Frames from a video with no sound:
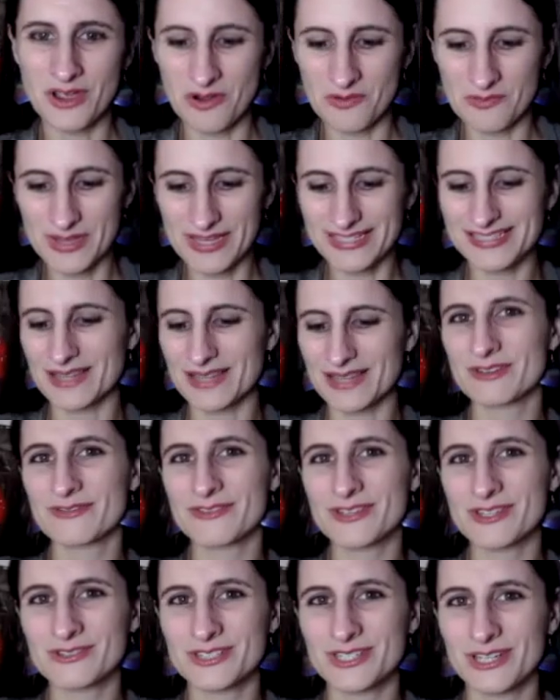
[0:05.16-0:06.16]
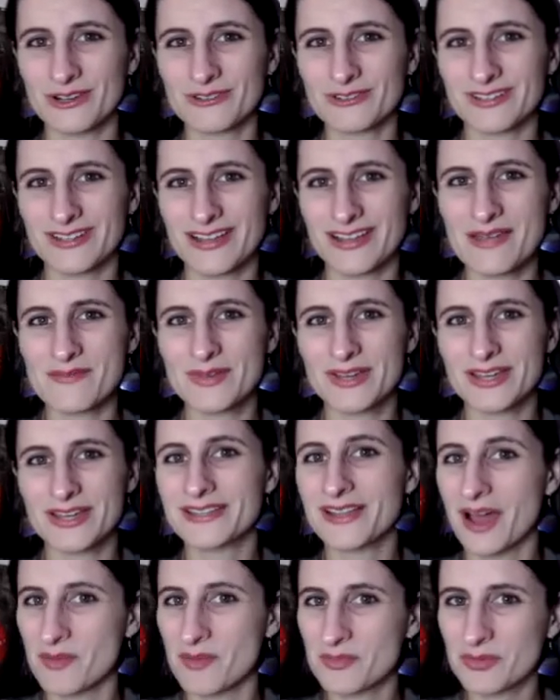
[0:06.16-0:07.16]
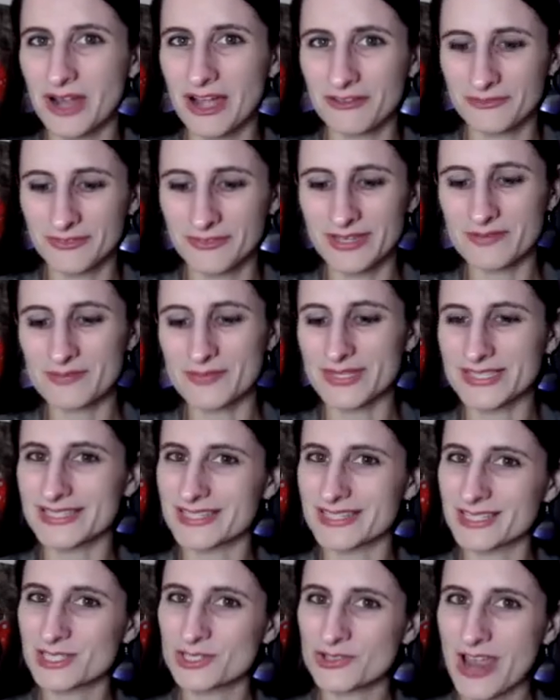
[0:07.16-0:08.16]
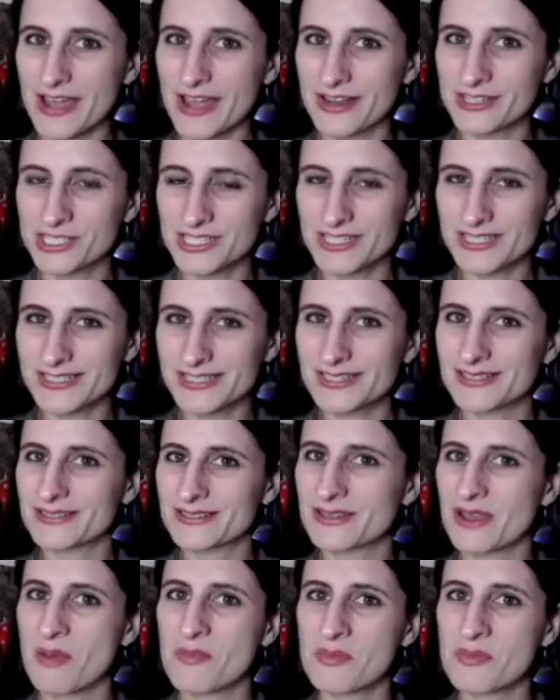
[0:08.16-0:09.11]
of you know me, some of you don't. I'm a nonprofit business strategist,